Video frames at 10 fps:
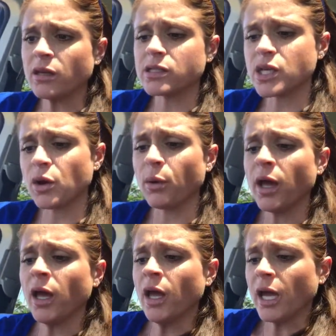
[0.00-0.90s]
So
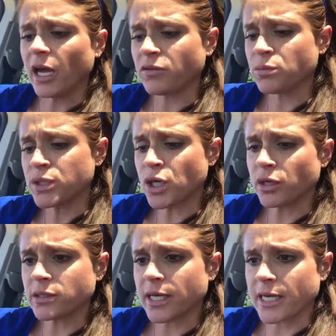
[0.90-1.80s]
after we
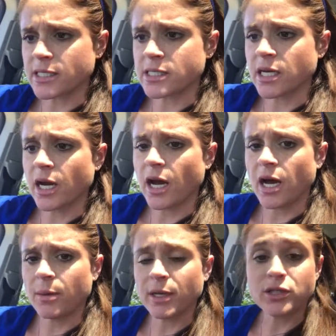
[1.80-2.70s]
talked last,
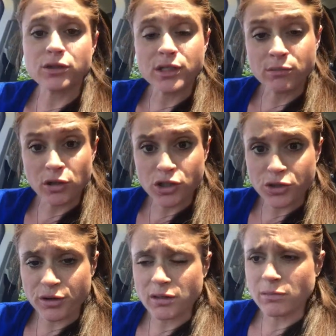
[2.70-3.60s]
I took some notes
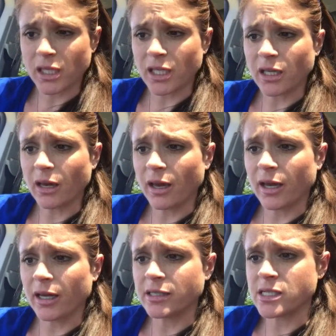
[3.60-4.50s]
during the meeting,
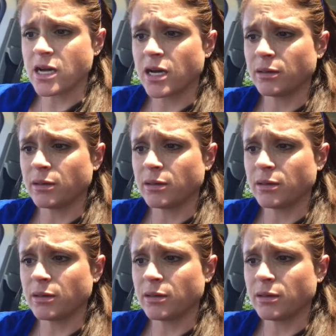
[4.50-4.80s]
and